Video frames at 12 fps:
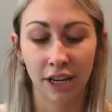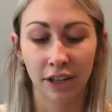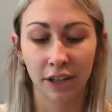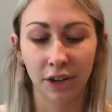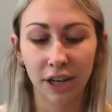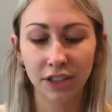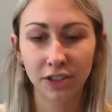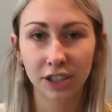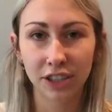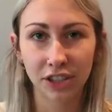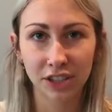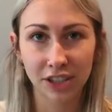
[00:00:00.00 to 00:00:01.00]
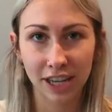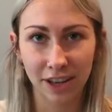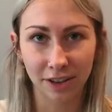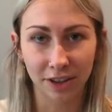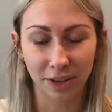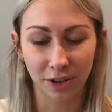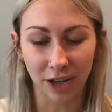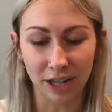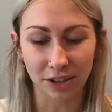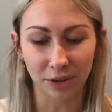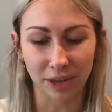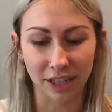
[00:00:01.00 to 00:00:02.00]
Congratulations, Caitlin, on
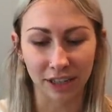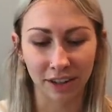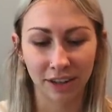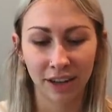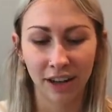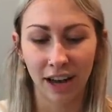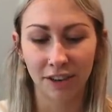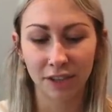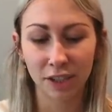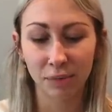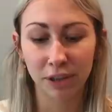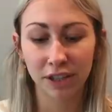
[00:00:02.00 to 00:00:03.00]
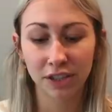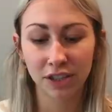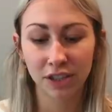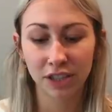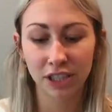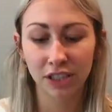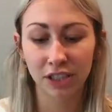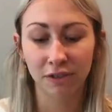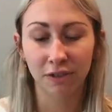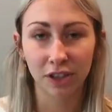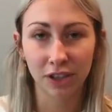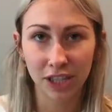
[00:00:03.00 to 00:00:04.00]
graduating. I've experienced your teaching
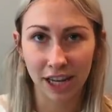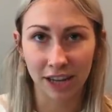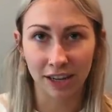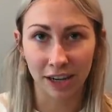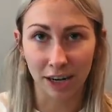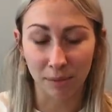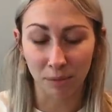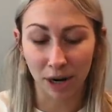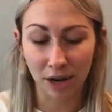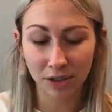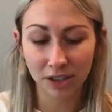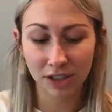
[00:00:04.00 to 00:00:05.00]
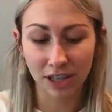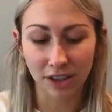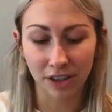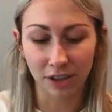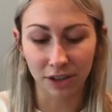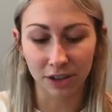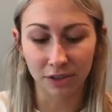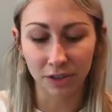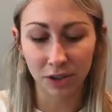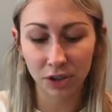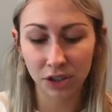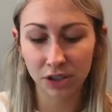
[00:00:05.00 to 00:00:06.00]
firsthand, and I'm proud to say that your
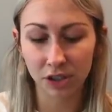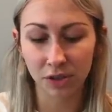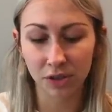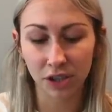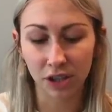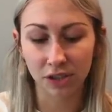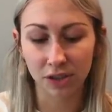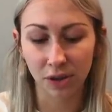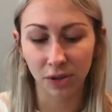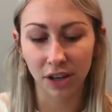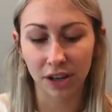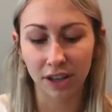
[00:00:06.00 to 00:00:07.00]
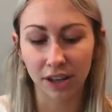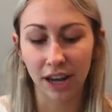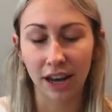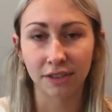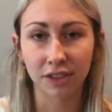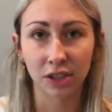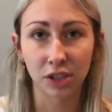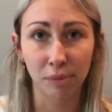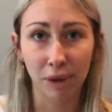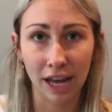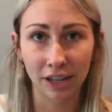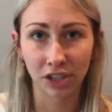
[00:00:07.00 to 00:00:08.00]
future students are so lucky to have such a
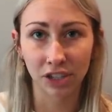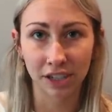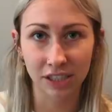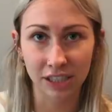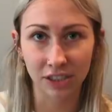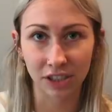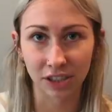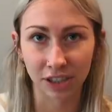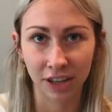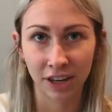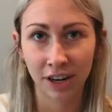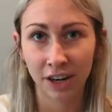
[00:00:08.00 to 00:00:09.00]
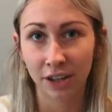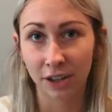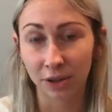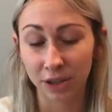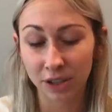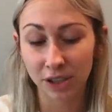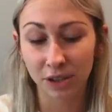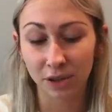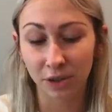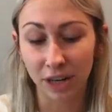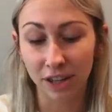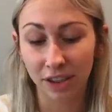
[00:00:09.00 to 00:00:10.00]
passionate teacher. You're going to do
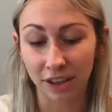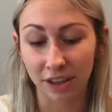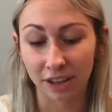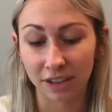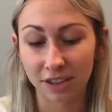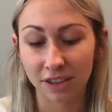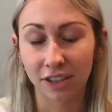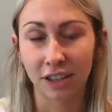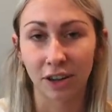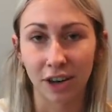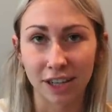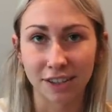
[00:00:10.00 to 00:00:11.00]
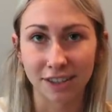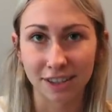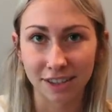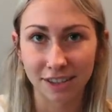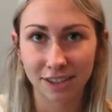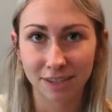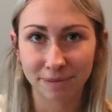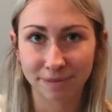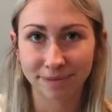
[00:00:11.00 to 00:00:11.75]
great things. Congrats, sis.